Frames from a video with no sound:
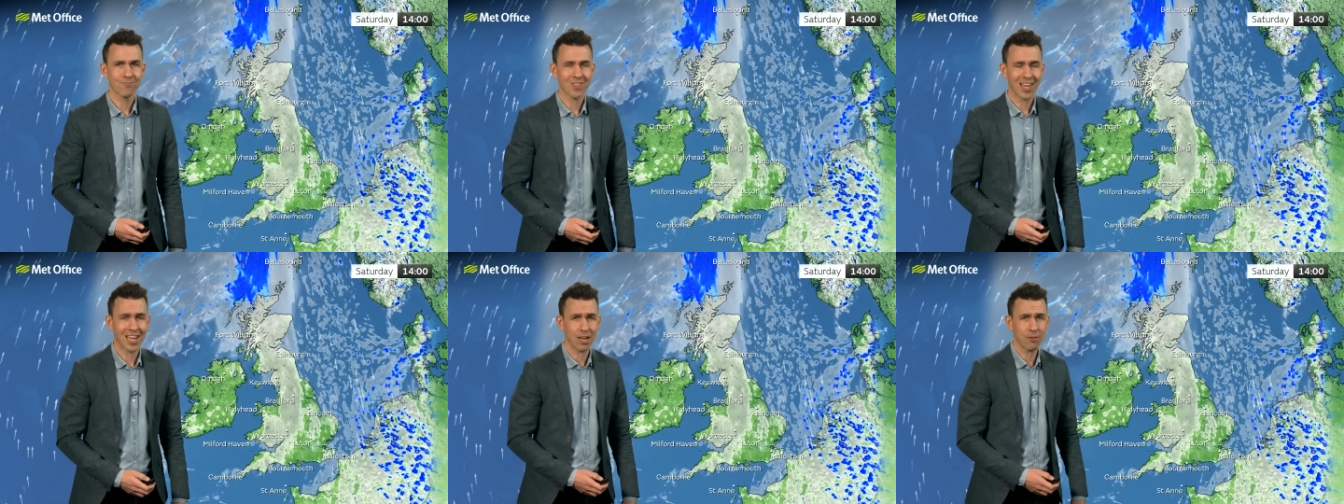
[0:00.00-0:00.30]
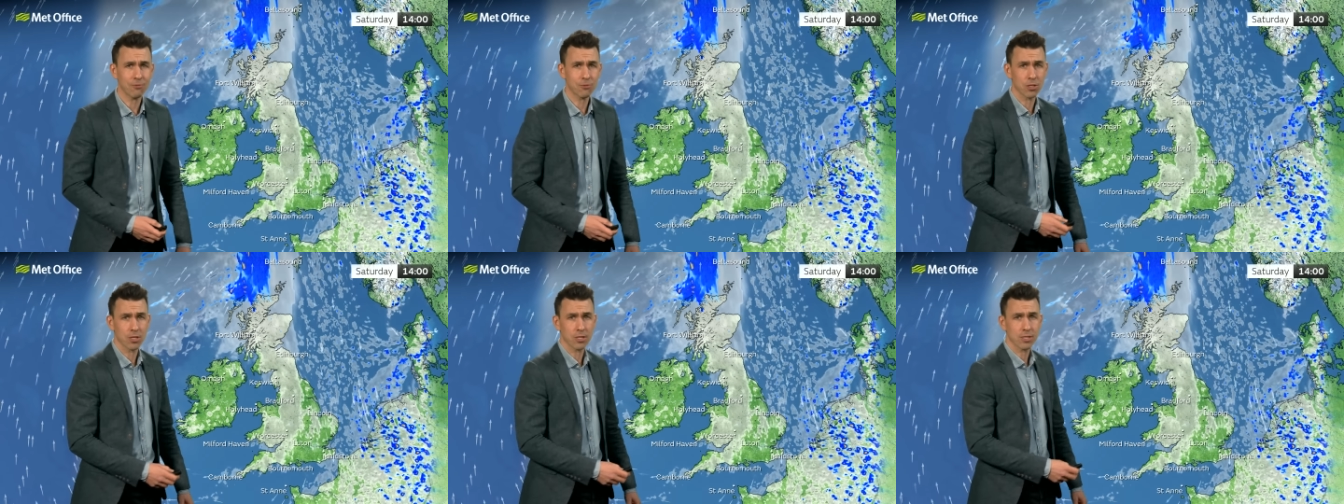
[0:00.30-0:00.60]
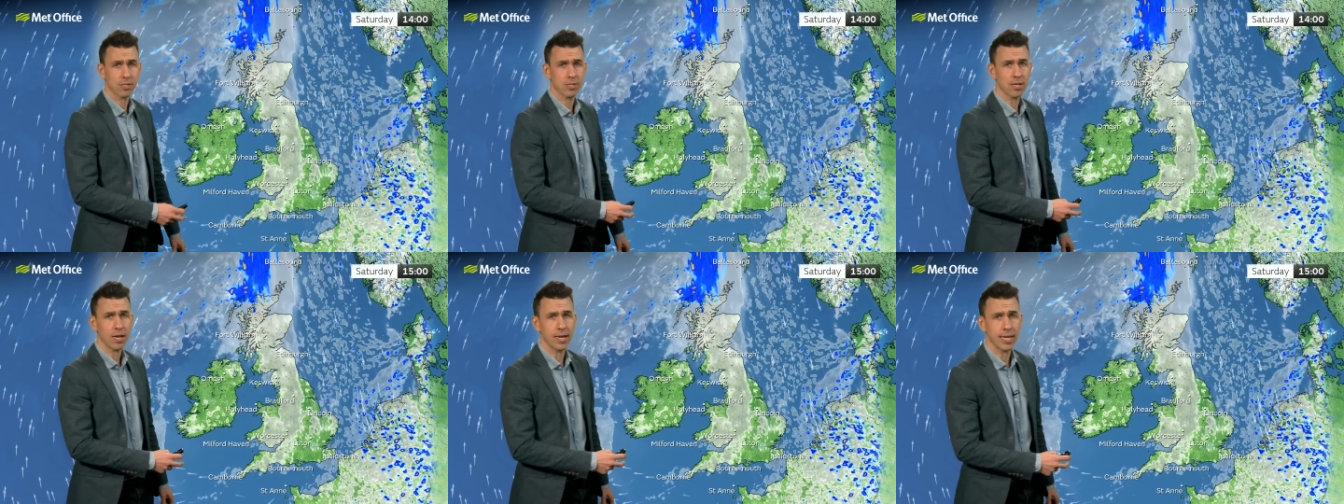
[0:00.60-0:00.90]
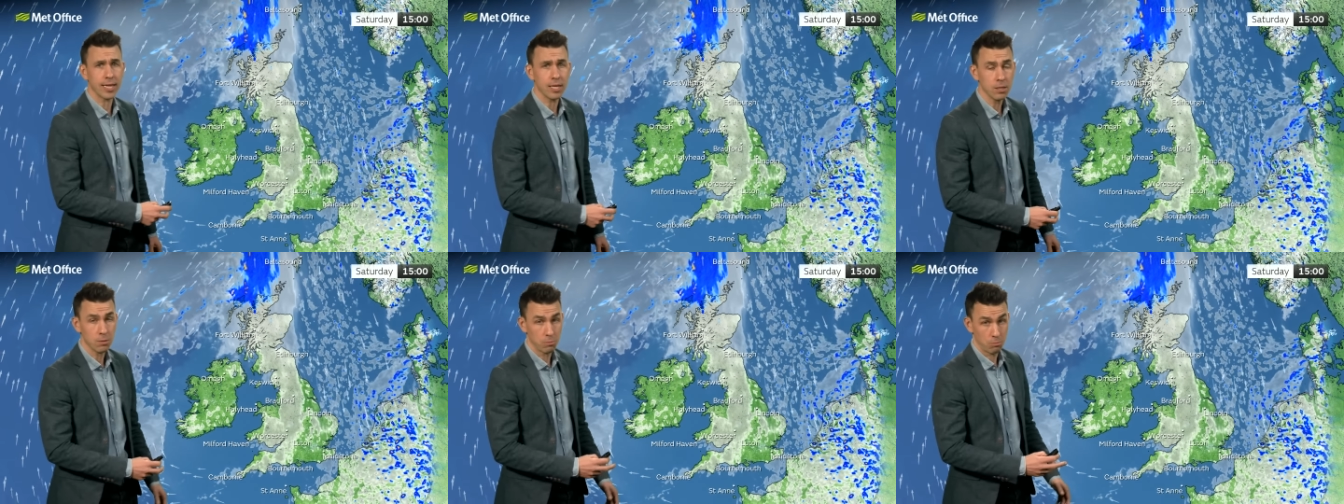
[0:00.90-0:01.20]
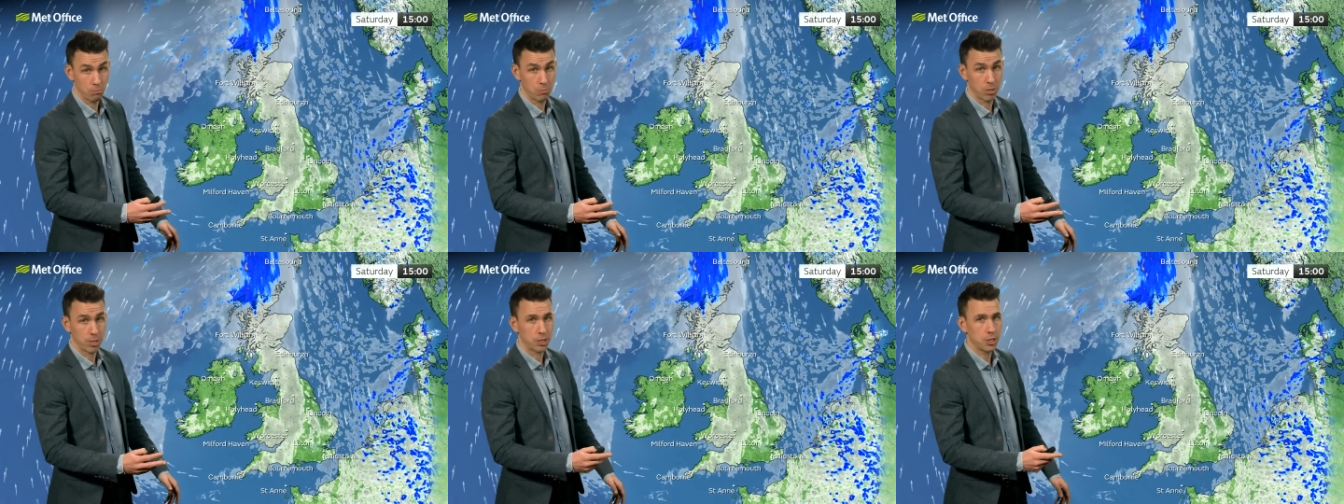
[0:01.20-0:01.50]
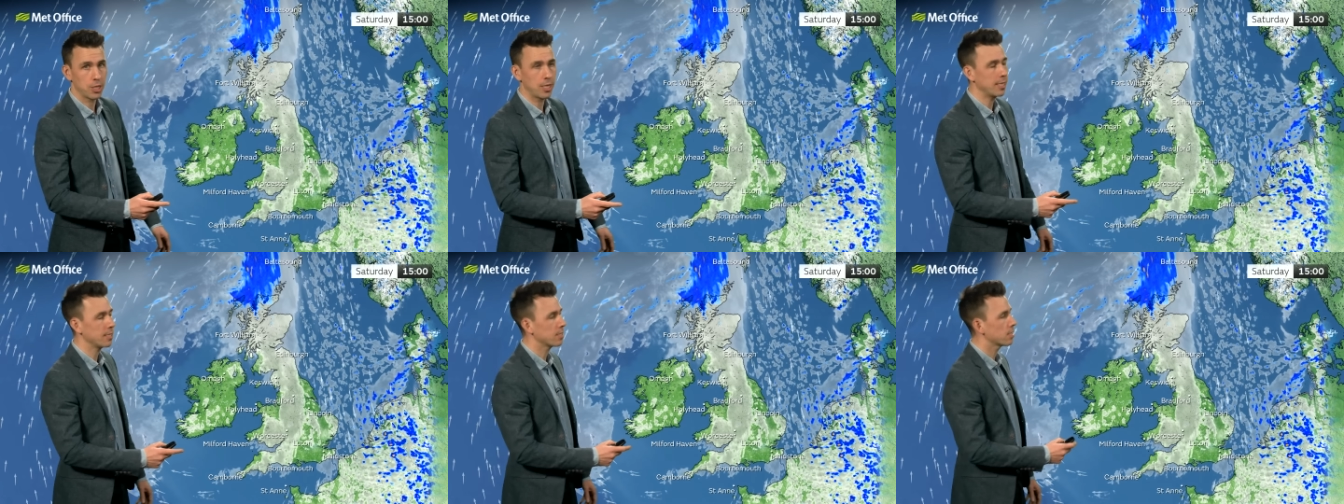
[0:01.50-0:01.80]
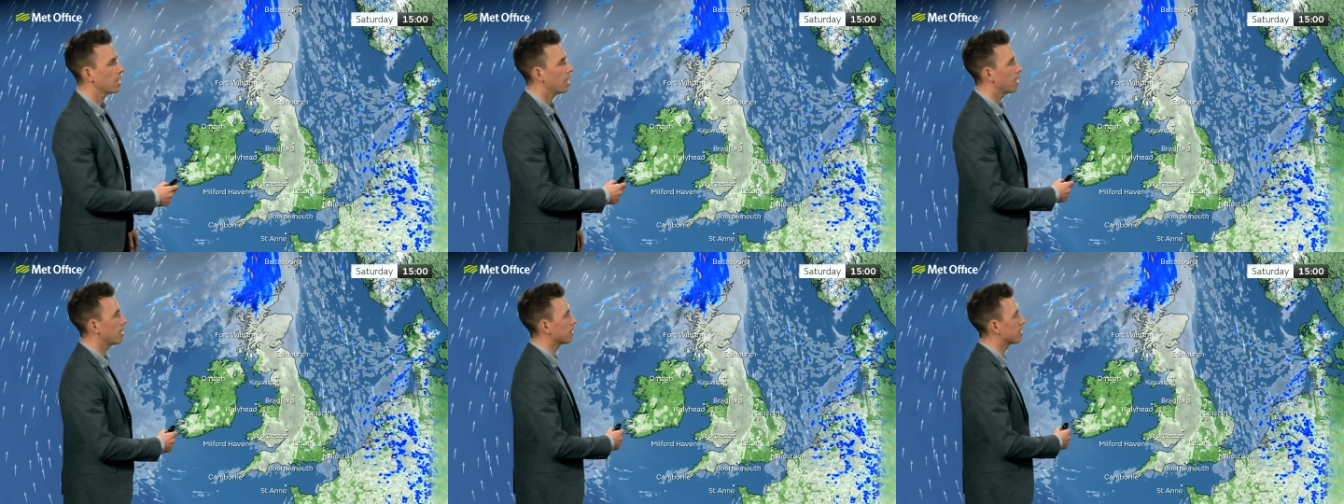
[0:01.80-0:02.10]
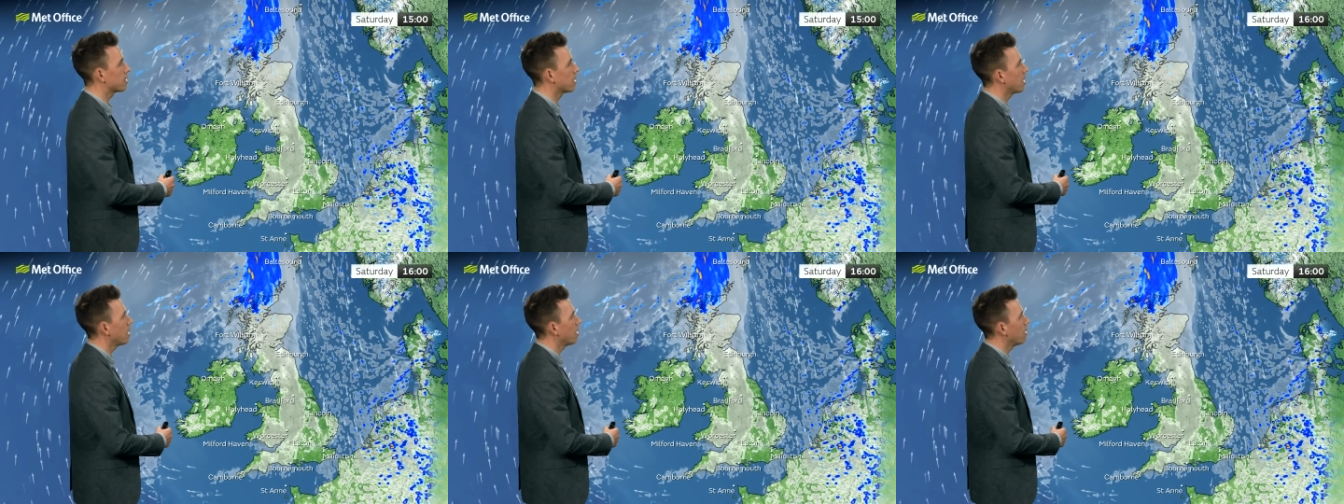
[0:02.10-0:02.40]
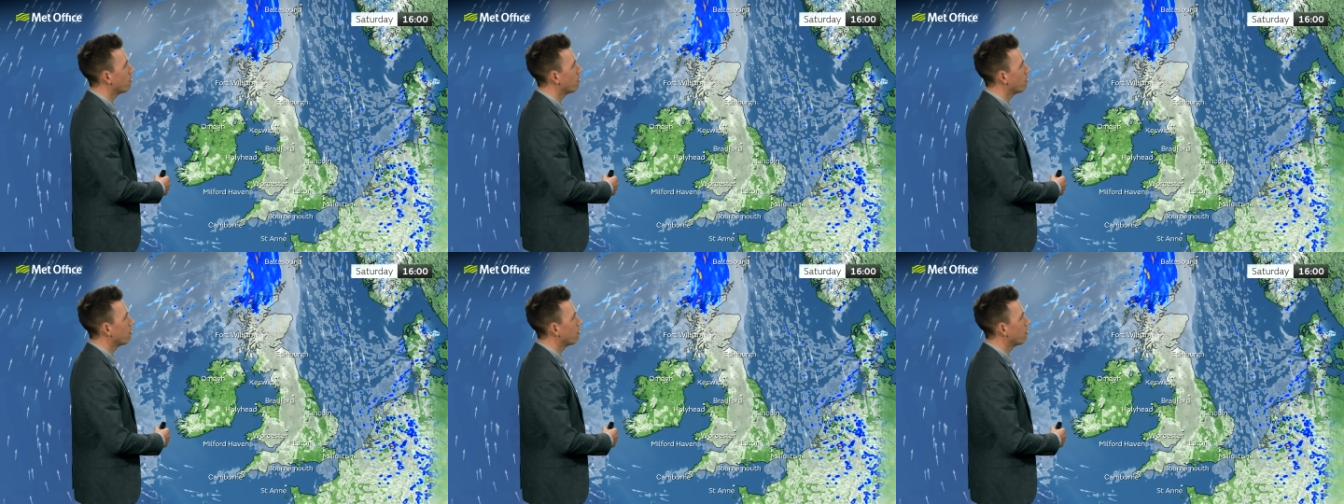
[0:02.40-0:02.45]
And after the sunny but chilly start,